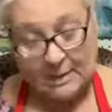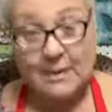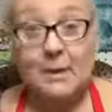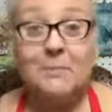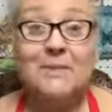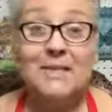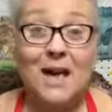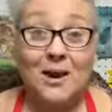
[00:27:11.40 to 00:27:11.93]

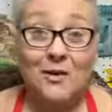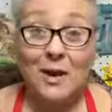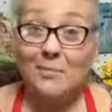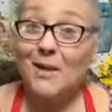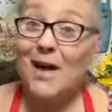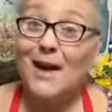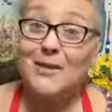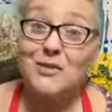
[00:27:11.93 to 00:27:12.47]
except Saturday,
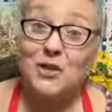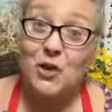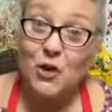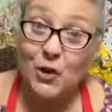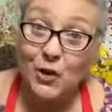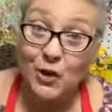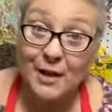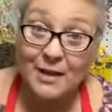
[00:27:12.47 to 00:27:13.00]
I'm not actually
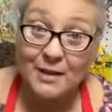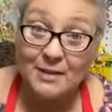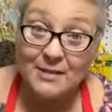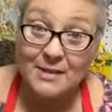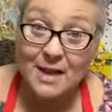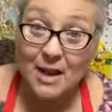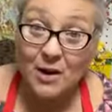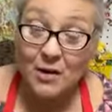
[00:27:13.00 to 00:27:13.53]
cooking
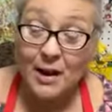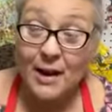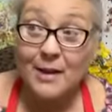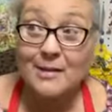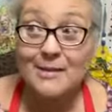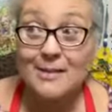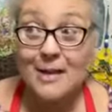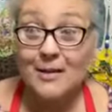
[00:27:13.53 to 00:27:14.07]
on
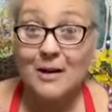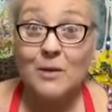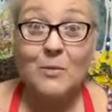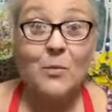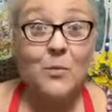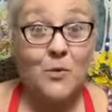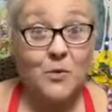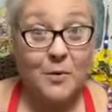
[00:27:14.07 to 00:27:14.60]
Saturday. On Saturday,
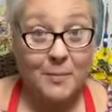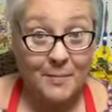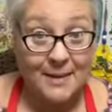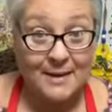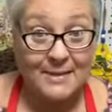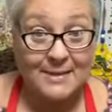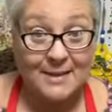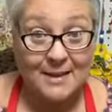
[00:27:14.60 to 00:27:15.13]
we're ordering
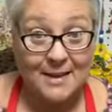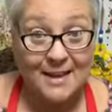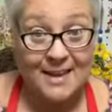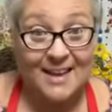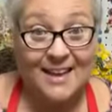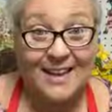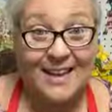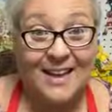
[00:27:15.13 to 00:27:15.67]
pizza.
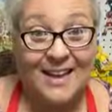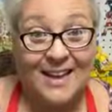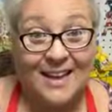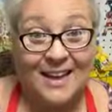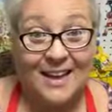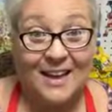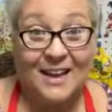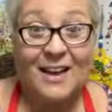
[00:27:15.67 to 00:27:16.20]

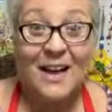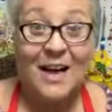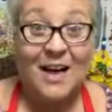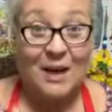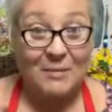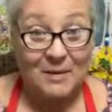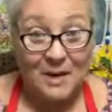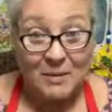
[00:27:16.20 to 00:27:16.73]

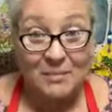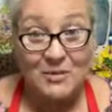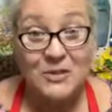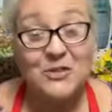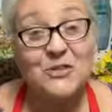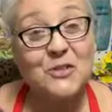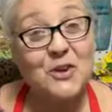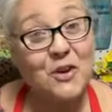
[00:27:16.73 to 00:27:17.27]
I'll be helping
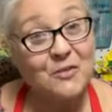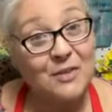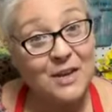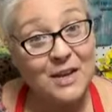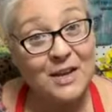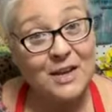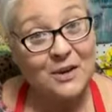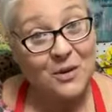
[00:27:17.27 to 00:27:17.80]
to serve
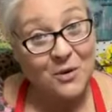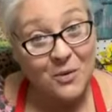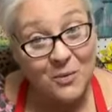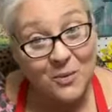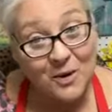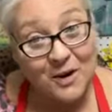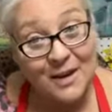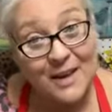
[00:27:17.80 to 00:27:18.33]
it and get it all
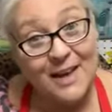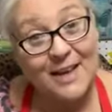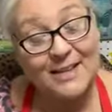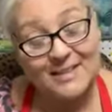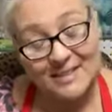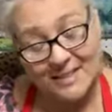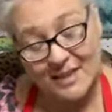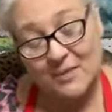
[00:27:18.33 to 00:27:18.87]

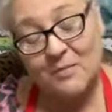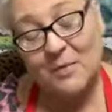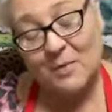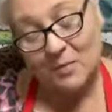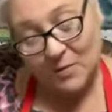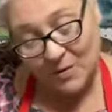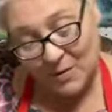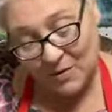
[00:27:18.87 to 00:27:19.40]
organized and stuff,
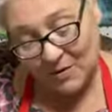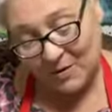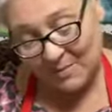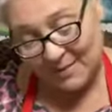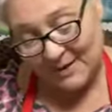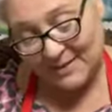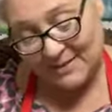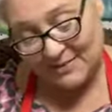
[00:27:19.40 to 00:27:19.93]
but we're
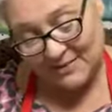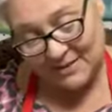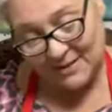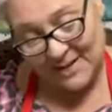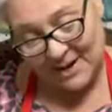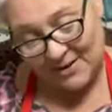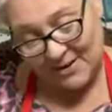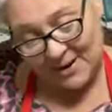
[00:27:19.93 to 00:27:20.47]
ordering pizza for
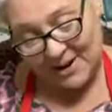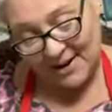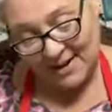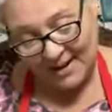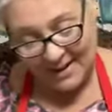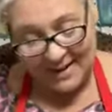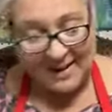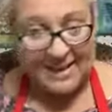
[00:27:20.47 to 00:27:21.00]
Saturday.
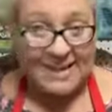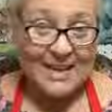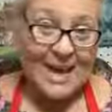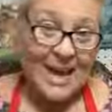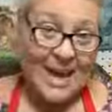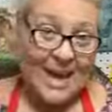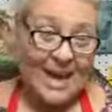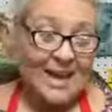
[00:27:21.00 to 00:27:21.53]

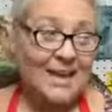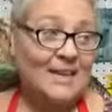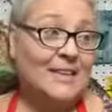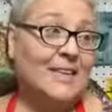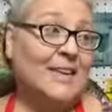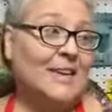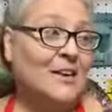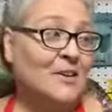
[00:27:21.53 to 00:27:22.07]
Yay!
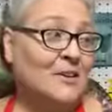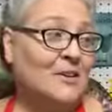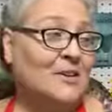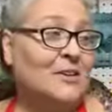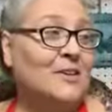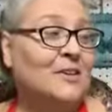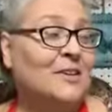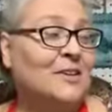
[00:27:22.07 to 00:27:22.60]

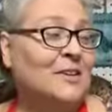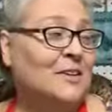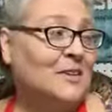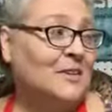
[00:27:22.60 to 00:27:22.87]
Yeehaw!